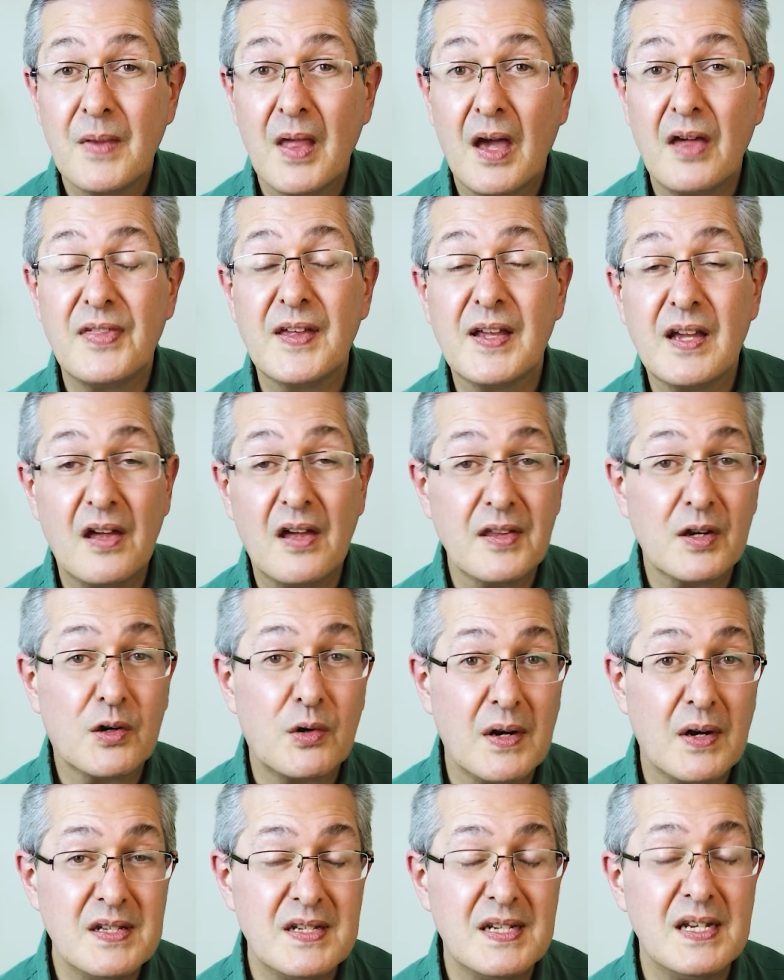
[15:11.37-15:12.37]
I think other
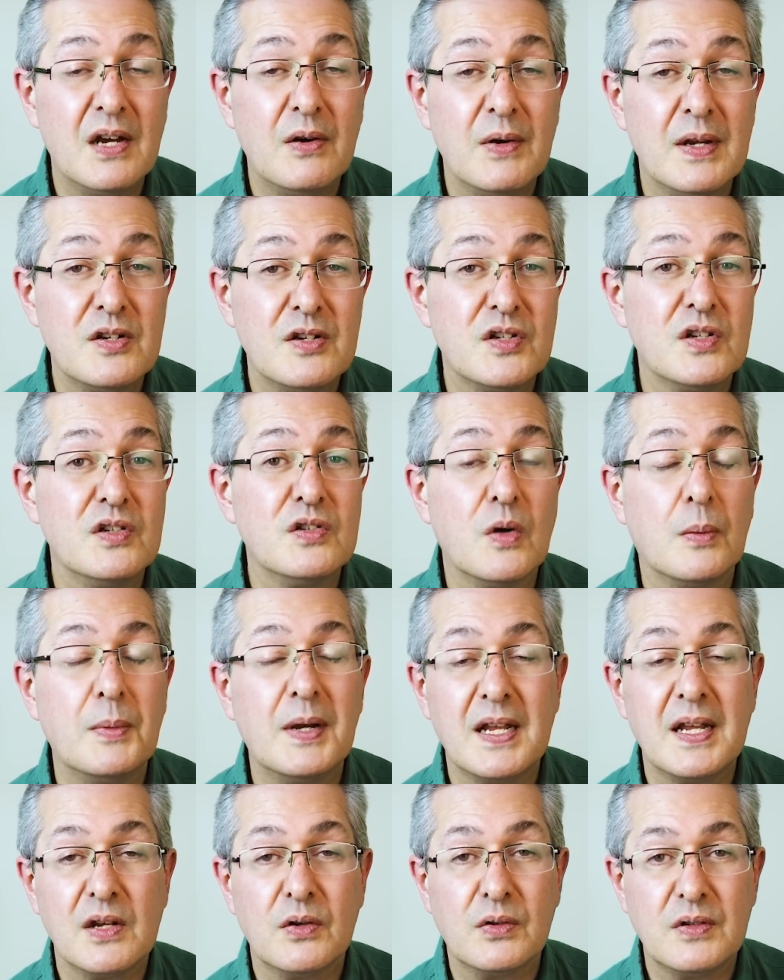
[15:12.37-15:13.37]
criteria should
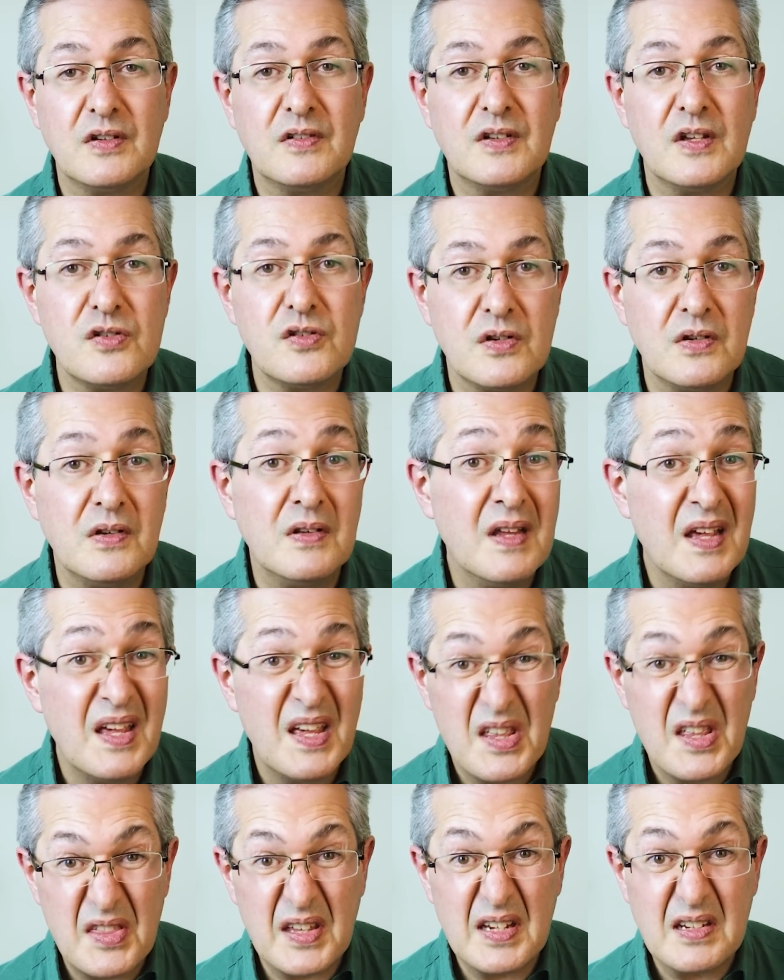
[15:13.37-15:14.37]
dominate your decision,
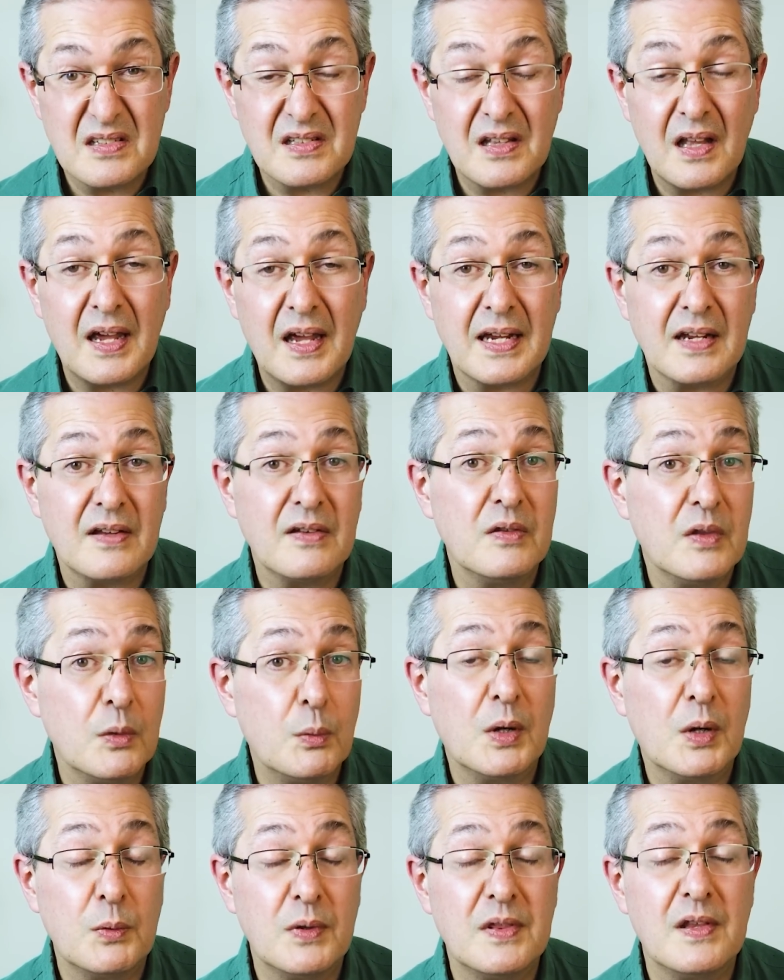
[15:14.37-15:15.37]
things like the
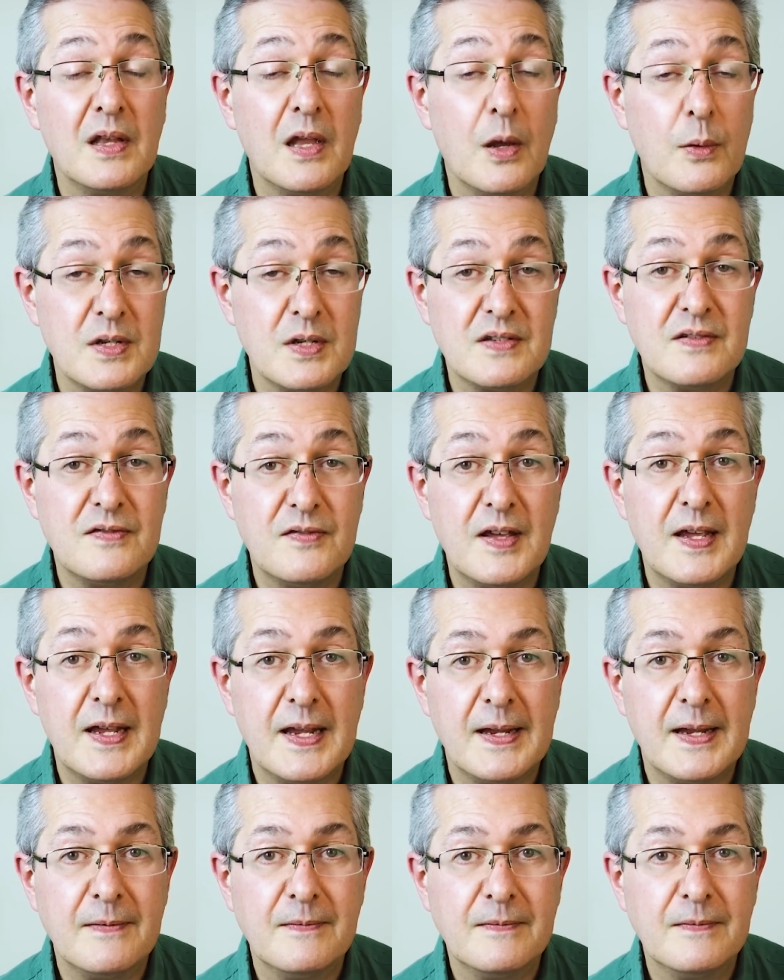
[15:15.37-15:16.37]
one with the lowest
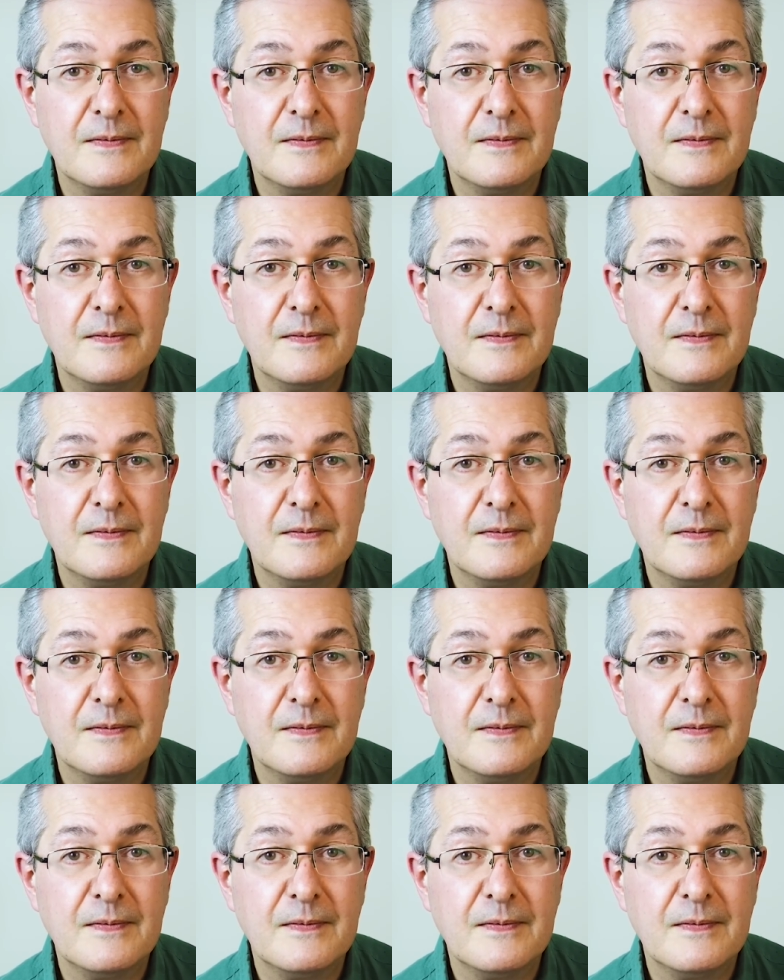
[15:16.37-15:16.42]
fee.